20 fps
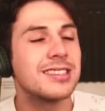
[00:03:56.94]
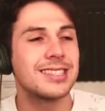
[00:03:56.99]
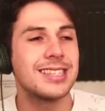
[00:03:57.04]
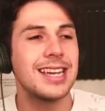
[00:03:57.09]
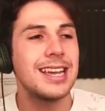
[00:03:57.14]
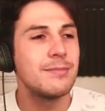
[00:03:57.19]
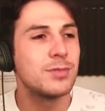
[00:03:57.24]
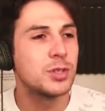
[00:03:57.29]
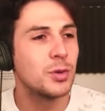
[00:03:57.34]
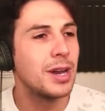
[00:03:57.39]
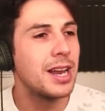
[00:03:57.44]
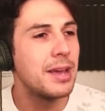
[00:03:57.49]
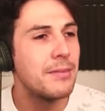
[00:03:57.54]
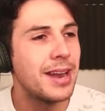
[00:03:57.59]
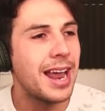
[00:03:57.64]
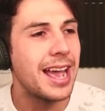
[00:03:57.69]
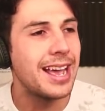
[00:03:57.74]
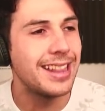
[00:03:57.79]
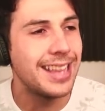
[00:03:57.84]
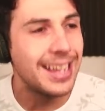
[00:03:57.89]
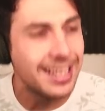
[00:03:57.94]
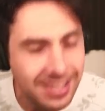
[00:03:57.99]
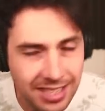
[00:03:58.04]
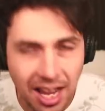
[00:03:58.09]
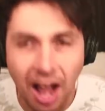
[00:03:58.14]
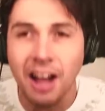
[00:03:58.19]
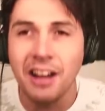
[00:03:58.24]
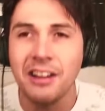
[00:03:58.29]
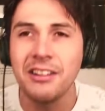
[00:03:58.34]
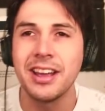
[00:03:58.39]
team to eliminate the
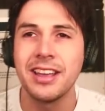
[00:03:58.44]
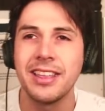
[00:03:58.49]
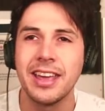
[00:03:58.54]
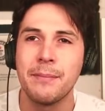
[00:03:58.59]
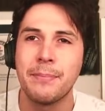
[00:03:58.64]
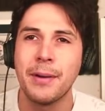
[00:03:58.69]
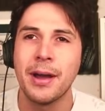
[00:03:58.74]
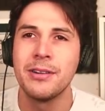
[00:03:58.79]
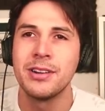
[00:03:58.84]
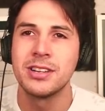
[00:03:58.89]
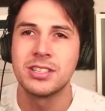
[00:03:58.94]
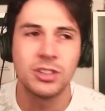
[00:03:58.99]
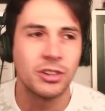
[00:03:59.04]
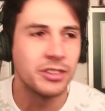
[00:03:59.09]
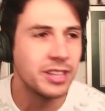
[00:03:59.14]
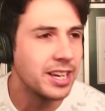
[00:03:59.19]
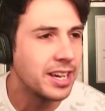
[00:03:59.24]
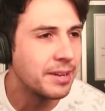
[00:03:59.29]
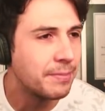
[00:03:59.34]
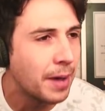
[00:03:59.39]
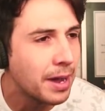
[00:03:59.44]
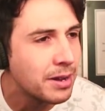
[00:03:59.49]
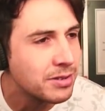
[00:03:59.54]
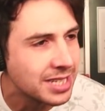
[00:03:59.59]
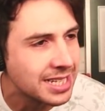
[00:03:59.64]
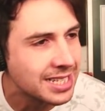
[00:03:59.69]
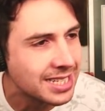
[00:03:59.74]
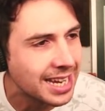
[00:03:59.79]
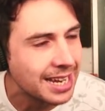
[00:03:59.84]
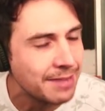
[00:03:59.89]
entirety of the opponents on the
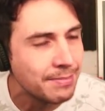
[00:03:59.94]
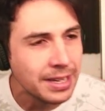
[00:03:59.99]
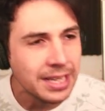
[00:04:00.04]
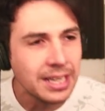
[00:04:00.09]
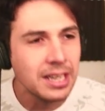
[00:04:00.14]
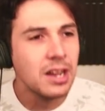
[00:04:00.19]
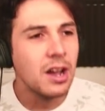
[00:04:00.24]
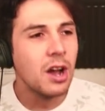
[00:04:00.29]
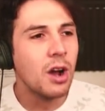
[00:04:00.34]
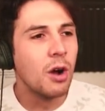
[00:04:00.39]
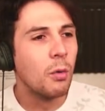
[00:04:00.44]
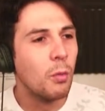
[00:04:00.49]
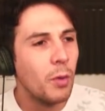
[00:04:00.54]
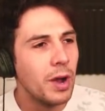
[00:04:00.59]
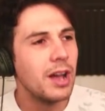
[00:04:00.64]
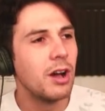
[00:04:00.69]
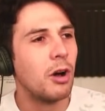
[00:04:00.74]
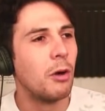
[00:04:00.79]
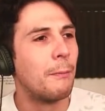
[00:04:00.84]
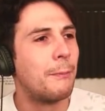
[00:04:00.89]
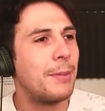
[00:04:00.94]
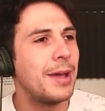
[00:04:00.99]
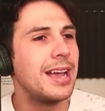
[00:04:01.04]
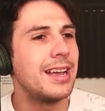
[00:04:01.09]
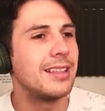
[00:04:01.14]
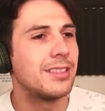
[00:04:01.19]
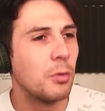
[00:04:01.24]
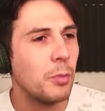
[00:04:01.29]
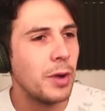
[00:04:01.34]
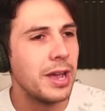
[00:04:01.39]
opposing team will be the